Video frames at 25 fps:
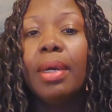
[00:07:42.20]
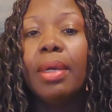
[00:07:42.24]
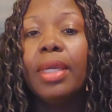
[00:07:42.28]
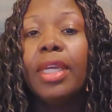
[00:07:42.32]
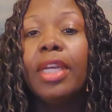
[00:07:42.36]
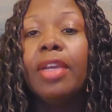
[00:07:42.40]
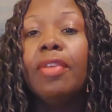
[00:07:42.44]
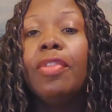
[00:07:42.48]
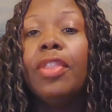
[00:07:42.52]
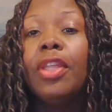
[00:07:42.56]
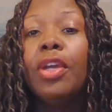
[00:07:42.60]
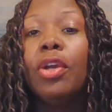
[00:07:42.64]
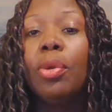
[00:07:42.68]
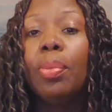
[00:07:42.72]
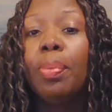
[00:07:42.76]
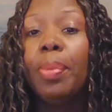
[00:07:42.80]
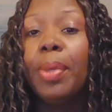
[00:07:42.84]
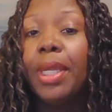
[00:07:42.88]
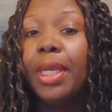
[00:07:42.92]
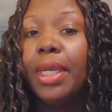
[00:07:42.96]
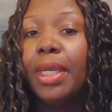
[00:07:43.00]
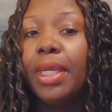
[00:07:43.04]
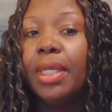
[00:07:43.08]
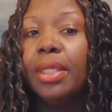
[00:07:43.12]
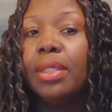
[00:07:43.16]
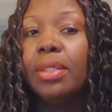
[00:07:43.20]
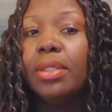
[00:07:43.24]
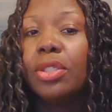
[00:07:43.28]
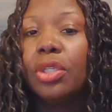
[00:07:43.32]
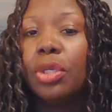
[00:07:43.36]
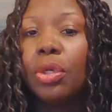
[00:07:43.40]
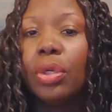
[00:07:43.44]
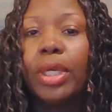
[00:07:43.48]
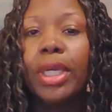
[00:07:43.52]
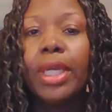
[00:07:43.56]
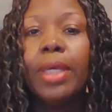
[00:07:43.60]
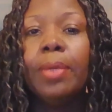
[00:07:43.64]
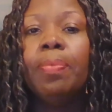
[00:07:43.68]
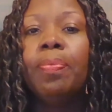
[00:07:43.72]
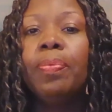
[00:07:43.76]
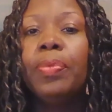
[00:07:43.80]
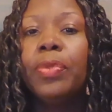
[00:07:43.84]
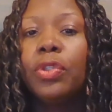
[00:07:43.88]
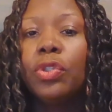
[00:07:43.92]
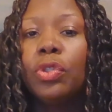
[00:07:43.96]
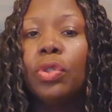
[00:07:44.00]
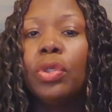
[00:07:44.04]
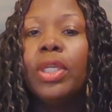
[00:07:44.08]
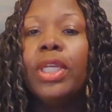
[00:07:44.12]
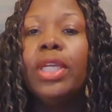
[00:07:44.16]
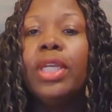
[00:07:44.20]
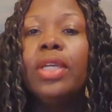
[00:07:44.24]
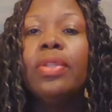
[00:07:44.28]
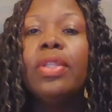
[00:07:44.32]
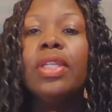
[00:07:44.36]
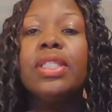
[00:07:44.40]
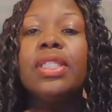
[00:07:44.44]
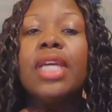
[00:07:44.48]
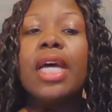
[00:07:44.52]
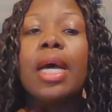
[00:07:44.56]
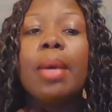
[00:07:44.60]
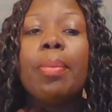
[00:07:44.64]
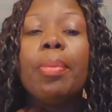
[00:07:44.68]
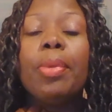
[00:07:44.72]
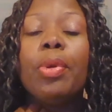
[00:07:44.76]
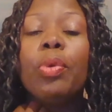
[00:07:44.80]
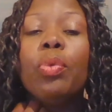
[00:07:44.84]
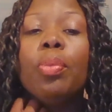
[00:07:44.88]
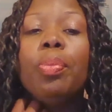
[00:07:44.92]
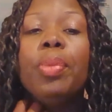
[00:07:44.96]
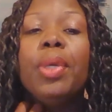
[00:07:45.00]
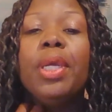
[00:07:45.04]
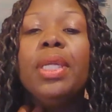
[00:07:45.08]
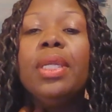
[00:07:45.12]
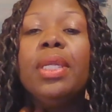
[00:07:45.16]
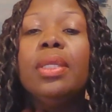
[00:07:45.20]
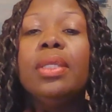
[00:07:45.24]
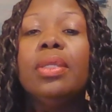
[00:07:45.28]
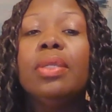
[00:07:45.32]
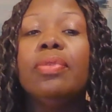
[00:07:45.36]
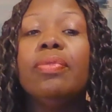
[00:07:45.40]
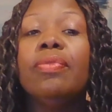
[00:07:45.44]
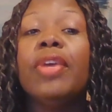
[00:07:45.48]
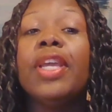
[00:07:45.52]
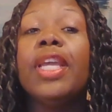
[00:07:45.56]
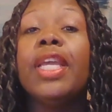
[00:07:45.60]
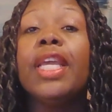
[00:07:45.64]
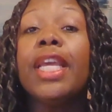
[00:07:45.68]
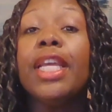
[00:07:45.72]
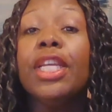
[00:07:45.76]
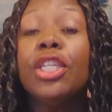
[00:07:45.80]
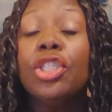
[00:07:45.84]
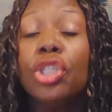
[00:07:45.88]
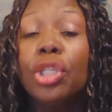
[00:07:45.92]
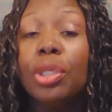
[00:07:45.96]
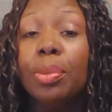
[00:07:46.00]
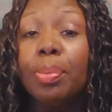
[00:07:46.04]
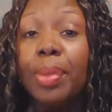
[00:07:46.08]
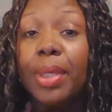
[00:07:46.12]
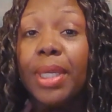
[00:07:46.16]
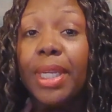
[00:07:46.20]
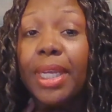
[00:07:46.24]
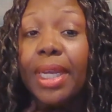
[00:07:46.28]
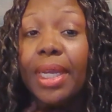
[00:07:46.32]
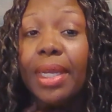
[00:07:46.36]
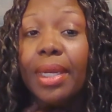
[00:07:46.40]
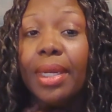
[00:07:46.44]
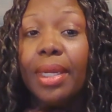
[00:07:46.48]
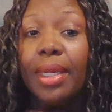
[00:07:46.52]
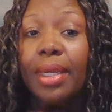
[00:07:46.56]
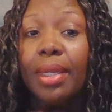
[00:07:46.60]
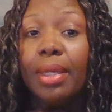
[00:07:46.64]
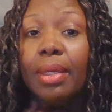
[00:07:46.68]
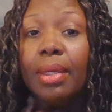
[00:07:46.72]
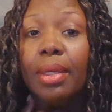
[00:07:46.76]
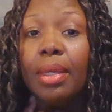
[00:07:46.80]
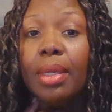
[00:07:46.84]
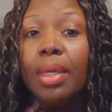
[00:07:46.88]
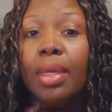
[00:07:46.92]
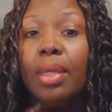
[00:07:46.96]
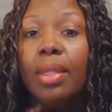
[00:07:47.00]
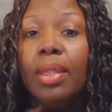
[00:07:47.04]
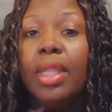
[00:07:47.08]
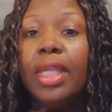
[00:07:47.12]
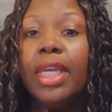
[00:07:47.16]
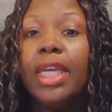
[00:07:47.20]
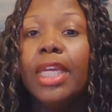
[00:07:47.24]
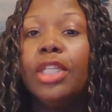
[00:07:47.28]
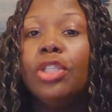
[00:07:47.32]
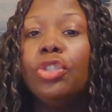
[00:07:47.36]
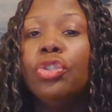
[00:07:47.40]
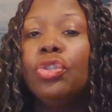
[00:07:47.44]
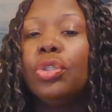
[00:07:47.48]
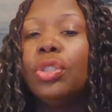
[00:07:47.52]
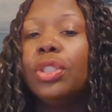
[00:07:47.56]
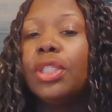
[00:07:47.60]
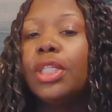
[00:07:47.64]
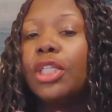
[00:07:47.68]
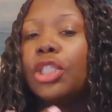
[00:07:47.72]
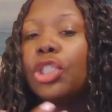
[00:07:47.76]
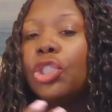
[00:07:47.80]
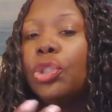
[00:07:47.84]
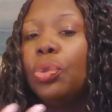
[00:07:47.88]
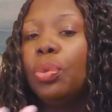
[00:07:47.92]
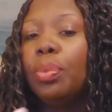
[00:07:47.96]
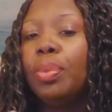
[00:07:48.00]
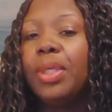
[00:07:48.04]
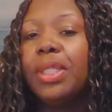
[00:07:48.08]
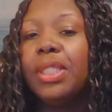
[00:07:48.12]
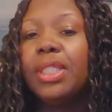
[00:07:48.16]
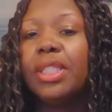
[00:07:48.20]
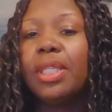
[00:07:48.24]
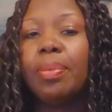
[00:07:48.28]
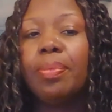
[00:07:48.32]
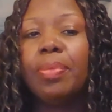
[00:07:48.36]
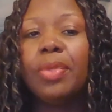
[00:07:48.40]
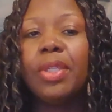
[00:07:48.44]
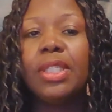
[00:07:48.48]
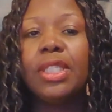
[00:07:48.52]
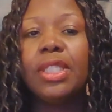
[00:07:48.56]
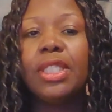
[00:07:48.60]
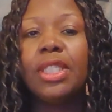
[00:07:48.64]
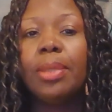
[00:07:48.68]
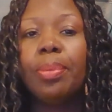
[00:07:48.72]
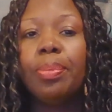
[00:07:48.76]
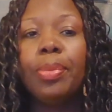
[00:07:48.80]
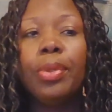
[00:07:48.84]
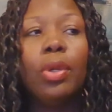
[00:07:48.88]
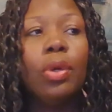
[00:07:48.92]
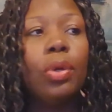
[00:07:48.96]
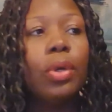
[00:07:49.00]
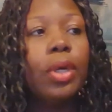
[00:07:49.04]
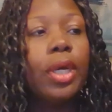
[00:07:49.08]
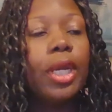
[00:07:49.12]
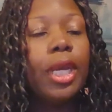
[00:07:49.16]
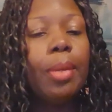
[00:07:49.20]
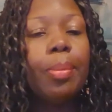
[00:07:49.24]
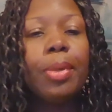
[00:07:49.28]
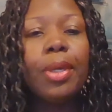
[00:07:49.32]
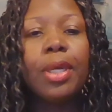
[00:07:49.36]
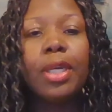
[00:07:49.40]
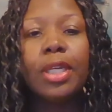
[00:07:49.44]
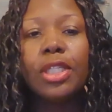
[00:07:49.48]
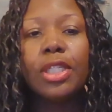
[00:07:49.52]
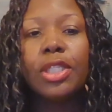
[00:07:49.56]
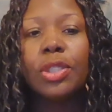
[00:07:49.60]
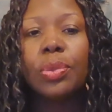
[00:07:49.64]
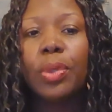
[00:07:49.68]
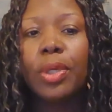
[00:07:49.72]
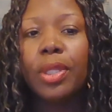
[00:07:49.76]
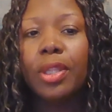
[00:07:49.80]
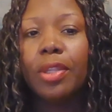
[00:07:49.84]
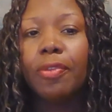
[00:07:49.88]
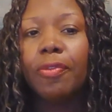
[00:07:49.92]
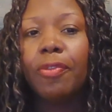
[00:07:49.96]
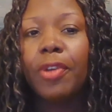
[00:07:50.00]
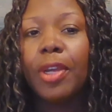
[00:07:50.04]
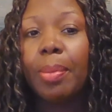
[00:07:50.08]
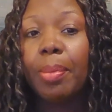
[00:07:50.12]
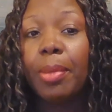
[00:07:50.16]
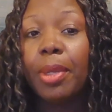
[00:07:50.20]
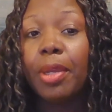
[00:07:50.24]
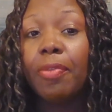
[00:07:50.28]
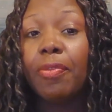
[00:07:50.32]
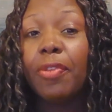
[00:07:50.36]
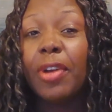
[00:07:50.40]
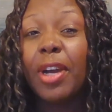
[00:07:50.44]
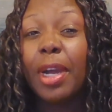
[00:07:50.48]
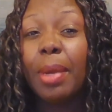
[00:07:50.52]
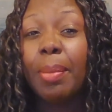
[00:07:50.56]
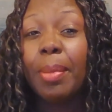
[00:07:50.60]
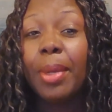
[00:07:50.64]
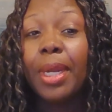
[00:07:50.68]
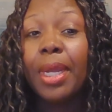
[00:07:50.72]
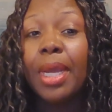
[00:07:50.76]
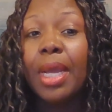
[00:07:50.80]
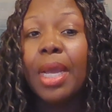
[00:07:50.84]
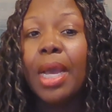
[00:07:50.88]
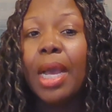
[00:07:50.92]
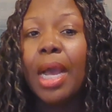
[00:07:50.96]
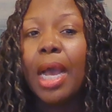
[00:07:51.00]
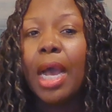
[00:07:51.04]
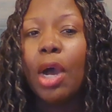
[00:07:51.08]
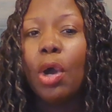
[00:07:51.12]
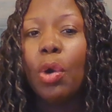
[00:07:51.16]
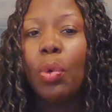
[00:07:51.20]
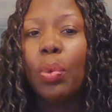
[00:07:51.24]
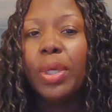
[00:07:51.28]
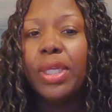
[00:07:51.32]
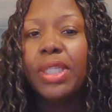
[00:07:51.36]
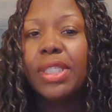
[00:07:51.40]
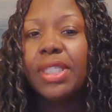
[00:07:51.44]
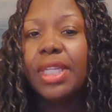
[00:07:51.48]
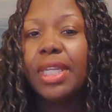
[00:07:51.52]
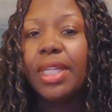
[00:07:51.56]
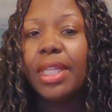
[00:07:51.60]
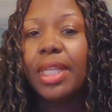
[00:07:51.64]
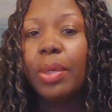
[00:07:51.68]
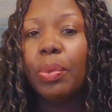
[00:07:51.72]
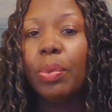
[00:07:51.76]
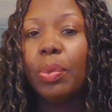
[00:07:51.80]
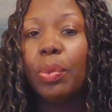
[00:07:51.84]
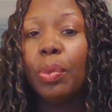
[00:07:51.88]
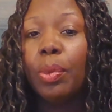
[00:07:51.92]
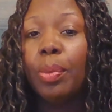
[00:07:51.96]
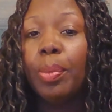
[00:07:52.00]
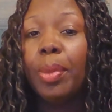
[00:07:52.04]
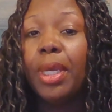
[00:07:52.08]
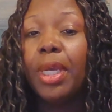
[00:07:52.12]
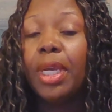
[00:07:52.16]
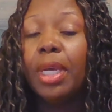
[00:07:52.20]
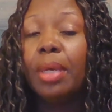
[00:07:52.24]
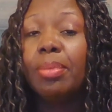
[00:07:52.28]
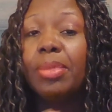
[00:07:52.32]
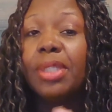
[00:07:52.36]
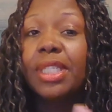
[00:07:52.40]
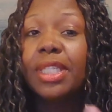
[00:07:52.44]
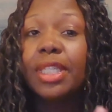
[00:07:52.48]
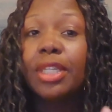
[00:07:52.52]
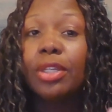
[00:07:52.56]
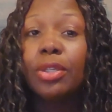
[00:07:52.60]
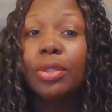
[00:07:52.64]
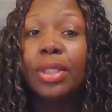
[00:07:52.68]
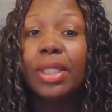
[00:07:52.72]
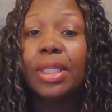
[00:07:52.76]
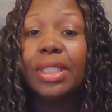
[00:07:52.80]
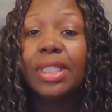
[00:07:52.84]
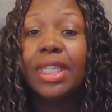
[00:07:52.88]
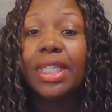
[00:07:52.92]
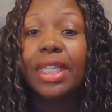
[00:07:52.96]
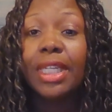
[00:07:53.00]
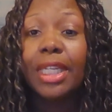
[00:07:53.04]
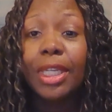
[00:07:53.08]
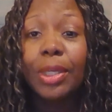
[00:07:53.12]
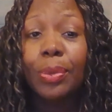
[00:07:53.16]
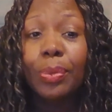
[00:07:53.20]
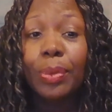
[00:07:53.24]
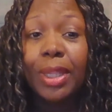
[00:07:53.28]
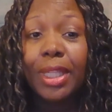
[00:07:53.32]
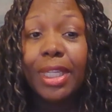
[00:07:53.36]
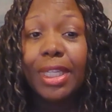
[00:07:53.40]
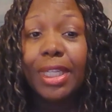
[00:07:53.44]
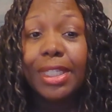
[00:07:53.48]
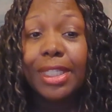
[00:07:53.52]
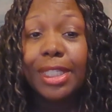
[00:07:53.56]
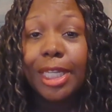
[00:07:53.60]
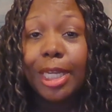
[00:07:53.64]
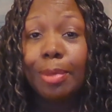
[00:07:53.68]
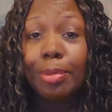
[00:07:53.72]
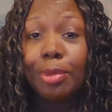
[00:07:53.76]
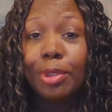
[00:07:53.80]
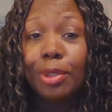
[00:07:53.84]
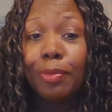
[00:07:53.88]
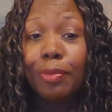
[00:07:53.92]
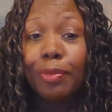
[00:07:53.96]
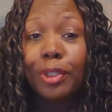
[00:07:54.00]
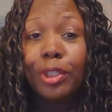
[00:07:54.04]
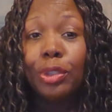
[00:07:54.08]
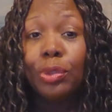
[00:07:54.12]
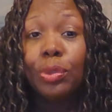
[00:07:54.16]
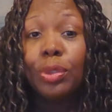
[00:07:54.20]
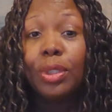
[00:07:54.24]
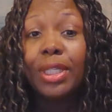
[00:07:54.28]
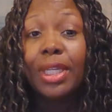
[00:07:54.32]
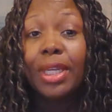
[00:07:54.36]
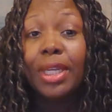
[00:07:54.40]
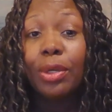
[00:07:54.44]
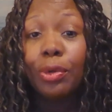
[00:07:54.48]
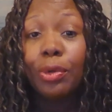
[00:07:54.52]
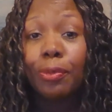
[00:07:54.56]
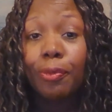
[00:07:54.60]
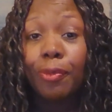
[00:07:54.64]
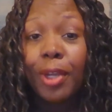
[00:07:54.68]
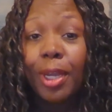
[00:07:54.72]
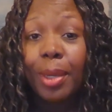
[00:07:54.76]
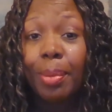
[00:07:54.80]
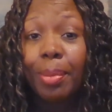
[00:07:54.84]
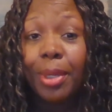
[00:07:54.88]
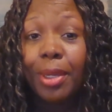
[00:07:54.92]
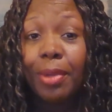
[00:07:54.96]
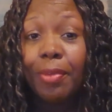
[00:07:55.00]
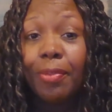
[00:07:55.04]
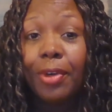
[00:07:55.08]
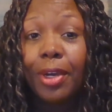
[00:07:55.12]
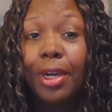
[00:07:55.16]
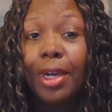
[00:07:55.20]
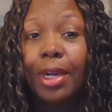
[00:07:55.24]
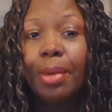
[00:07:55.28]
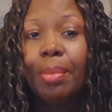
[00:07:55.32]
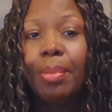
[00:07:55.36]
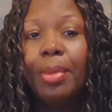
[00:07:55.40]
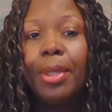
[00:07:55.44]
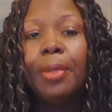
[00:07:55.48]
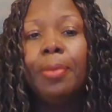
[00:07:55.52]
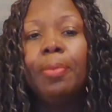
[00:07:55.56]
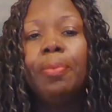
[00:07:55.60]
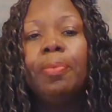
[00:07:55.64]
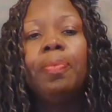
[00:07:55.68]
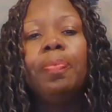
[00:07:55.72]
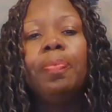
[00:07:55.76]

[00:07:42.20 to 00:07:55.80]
give their opinions. Okay, so here the topic would be vacation planning. The introduction would be something simple. Okay, because we're in the family environment, I always say that when we become skilled at dealing with these types of issues in the family environment,